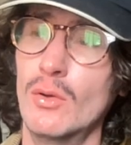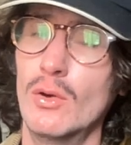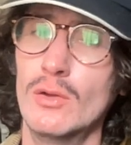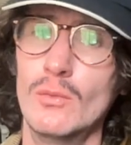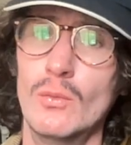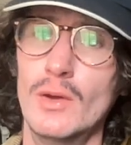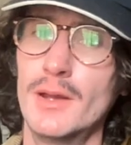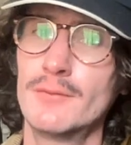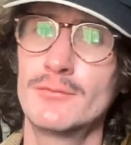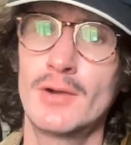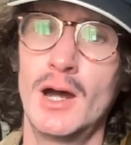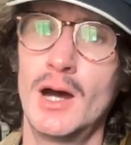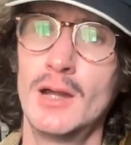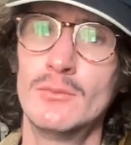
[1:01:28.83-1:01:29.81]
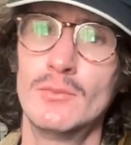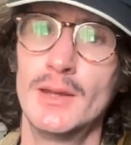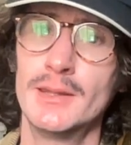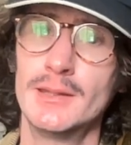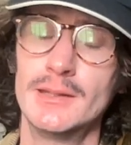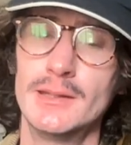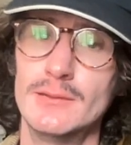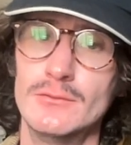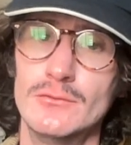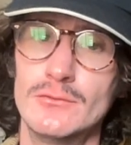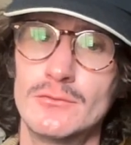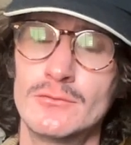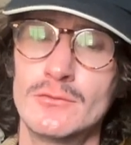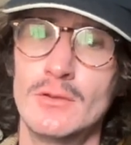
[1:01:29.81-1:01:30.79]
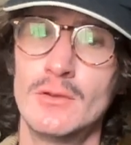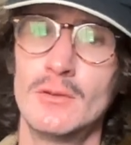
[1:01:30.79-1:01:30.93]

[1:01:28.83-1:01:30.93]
on whatever highway it is,